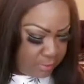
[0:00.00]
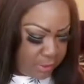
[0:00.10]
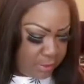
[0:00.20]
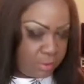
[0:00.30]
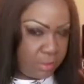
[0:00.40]

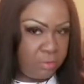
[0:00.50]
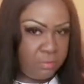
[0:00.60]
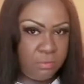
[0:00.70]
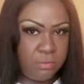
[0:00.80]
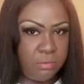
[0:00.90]
Like,
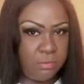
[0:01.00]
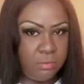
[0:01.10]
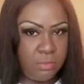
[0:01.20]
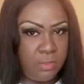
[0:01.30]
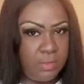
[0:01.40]
don't
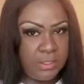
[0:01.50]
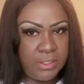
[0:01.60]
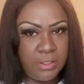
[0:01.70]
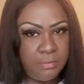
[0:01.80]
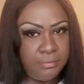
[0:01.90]
go out
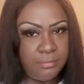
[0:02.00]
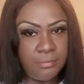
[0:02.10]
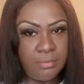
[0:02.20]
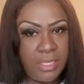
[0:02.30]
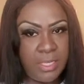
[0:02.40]
there
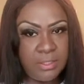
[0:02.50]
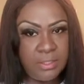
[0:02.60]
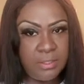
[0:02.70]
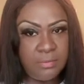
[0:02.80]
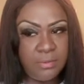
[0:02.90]
and
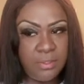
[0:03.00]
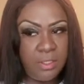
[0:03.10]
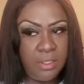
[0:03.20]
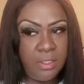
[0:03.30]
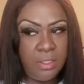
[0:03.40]
stuff
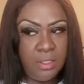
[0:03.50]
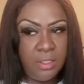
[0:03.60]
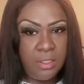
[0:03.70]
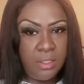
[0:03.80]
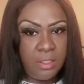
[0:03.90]

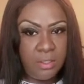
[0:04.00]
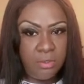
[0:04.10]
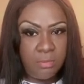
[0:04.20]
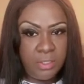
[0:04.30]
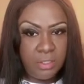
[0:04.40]
and you
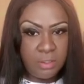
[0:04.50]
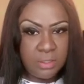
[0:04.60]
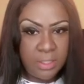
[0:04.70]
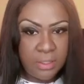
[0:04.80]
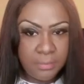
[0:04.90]
ain't paid on
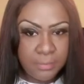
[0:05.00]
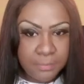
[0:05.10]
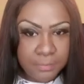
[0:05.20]
time.